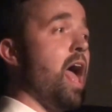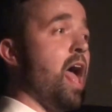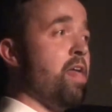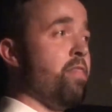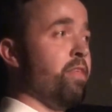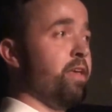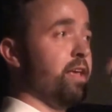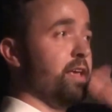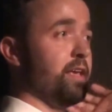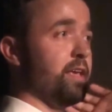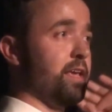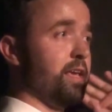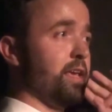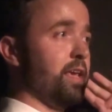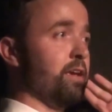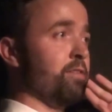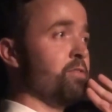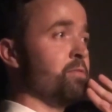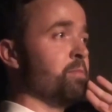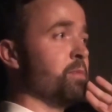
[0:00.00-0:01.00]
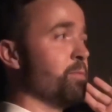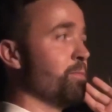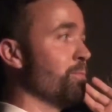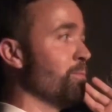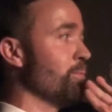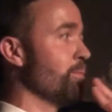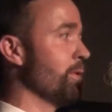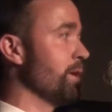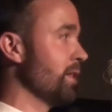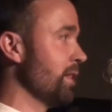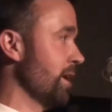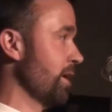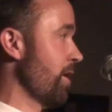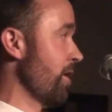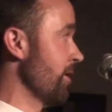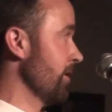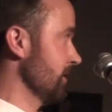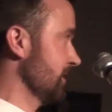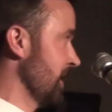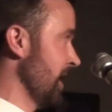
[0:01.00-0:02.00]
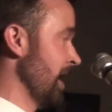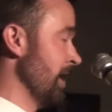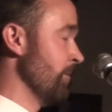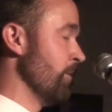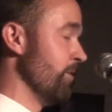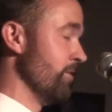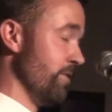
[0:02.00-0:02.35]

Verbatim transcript: and they give him a really hard time